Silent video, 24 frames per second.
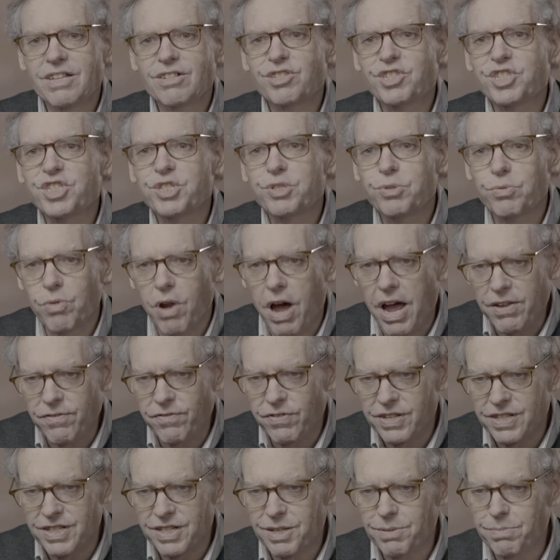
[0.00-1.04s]
they're
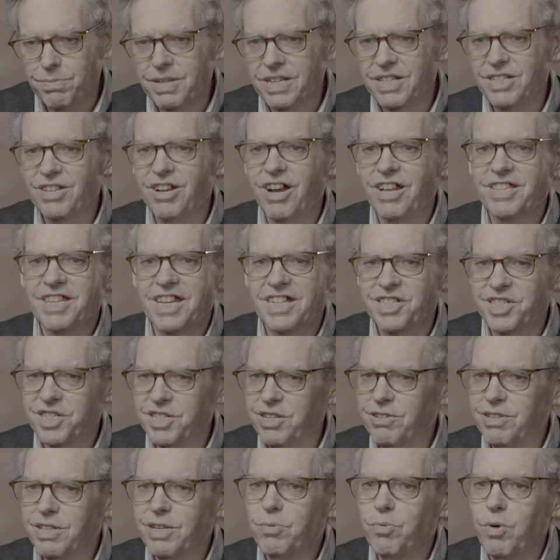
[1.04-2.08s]
striving to be, not
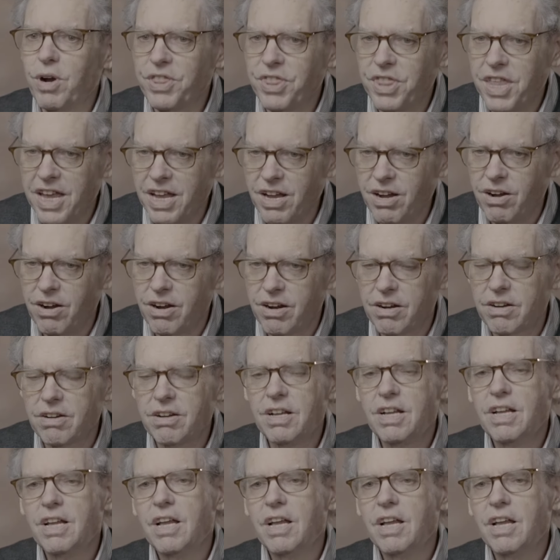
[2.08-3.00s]
necessarily what they are,